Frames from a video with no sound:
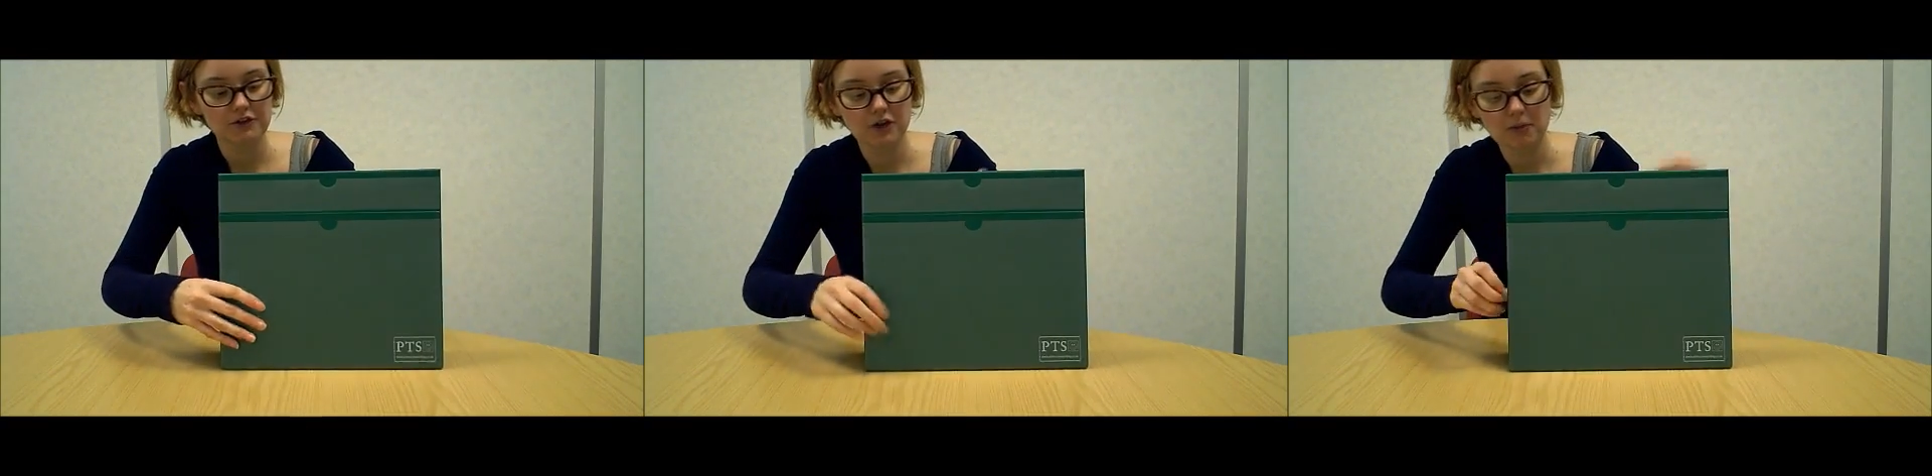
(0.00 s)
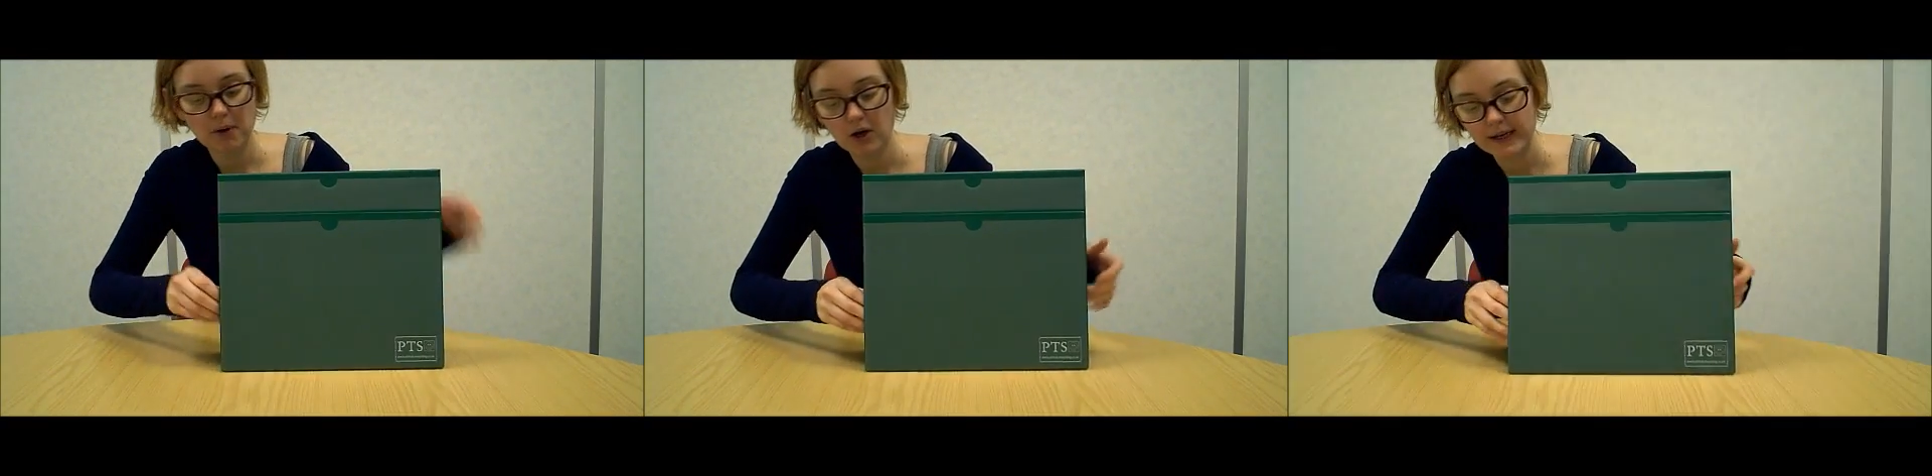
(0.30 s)
you've
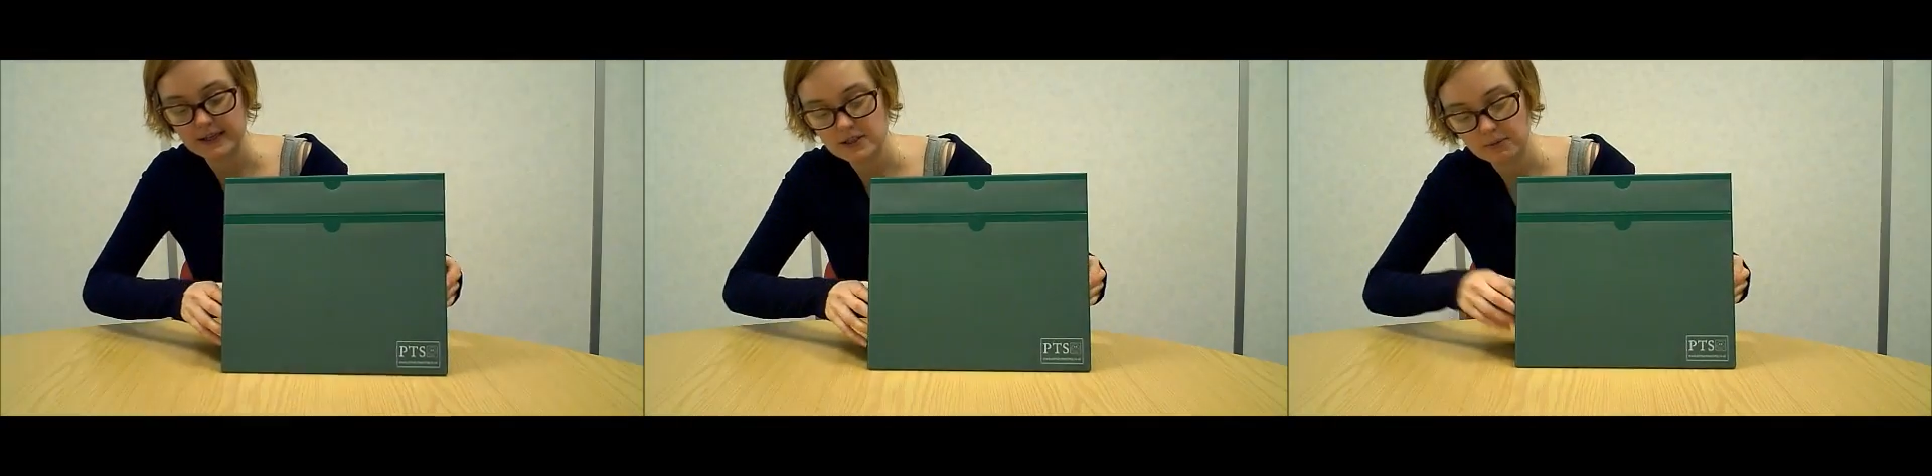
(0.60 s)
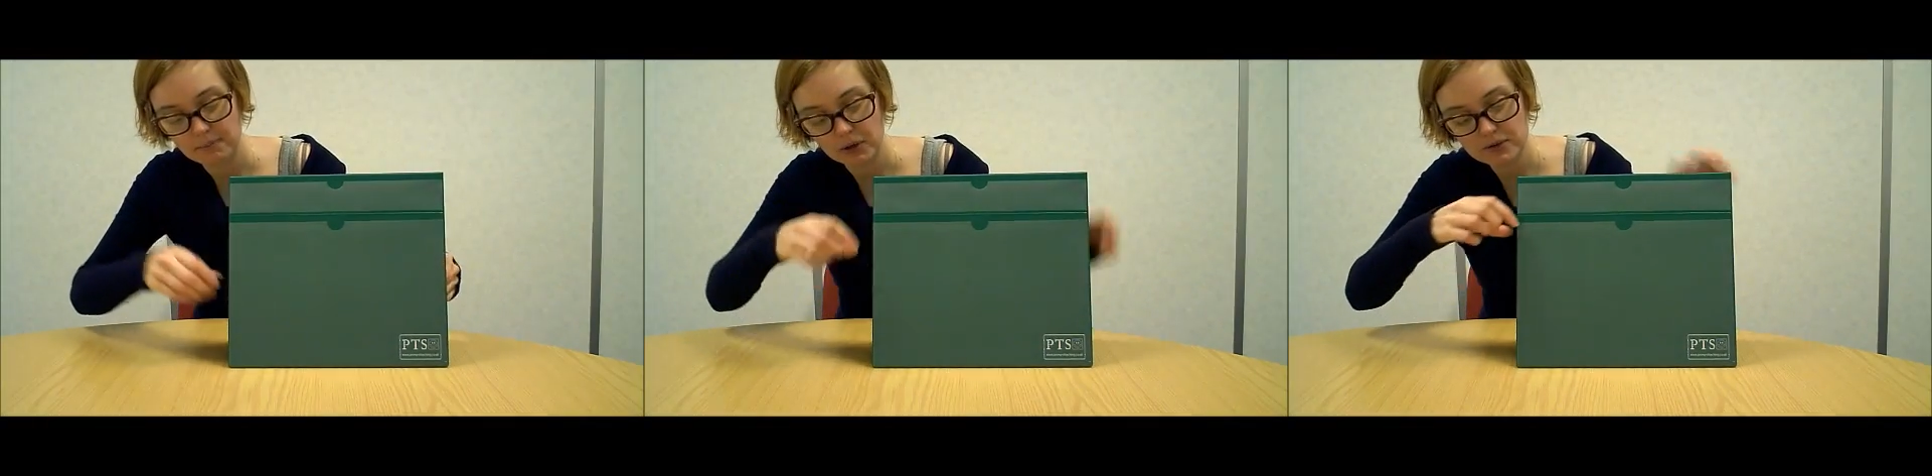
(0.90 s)
got pockets
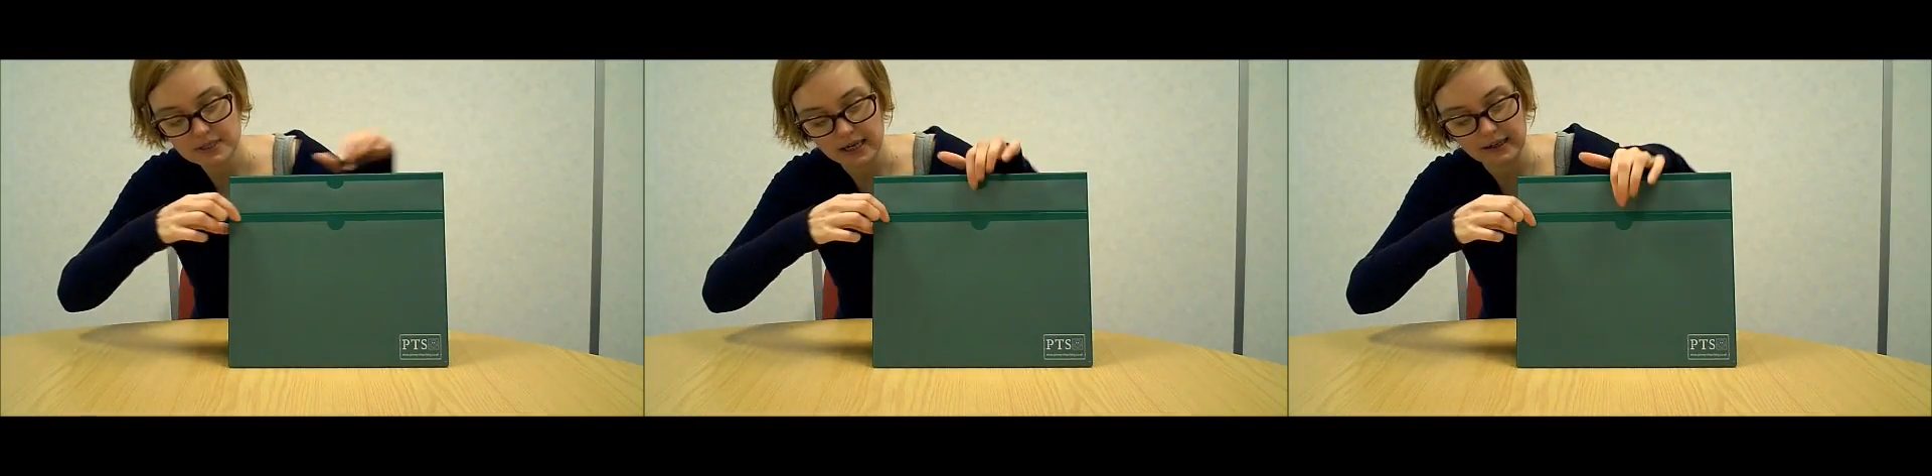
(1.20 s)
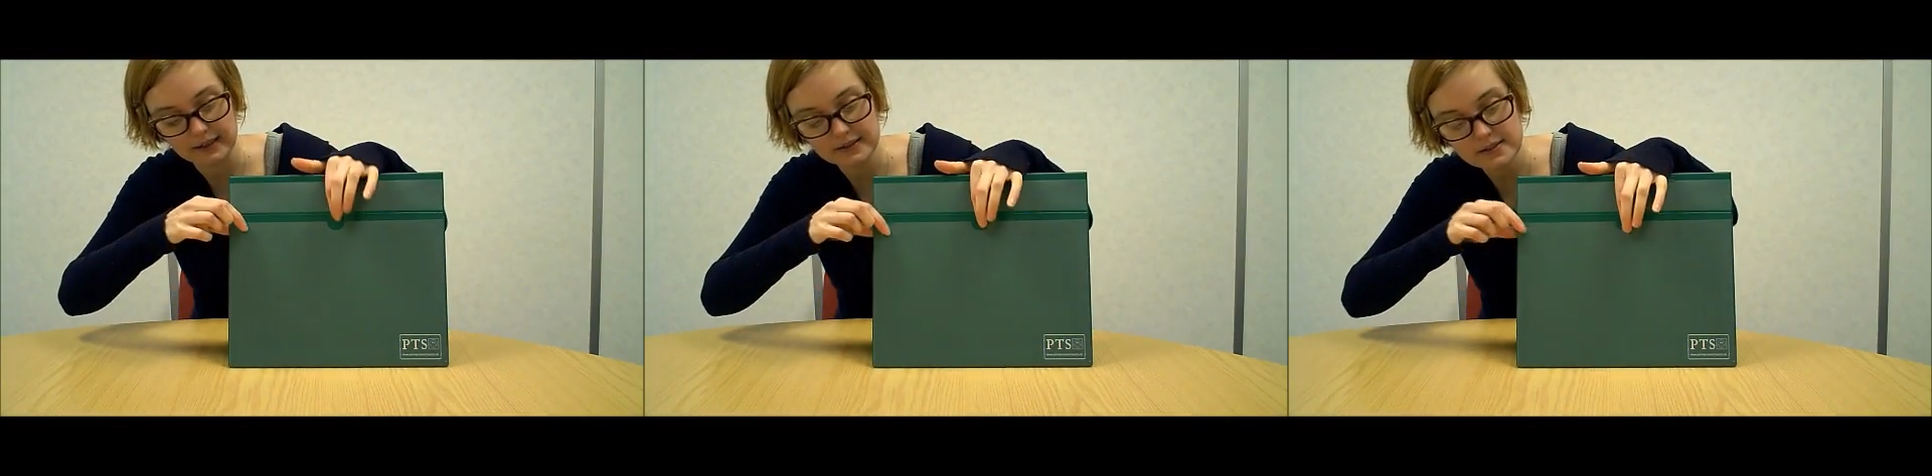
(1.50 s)
on both
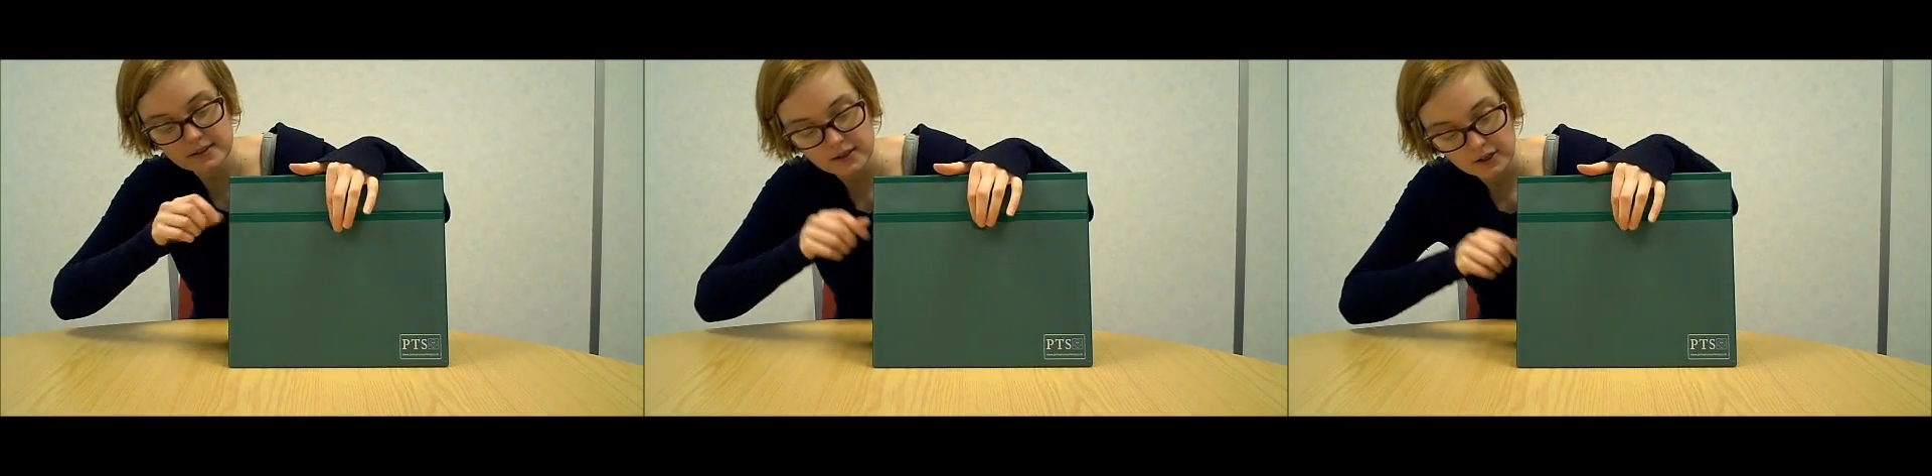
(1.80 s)
sides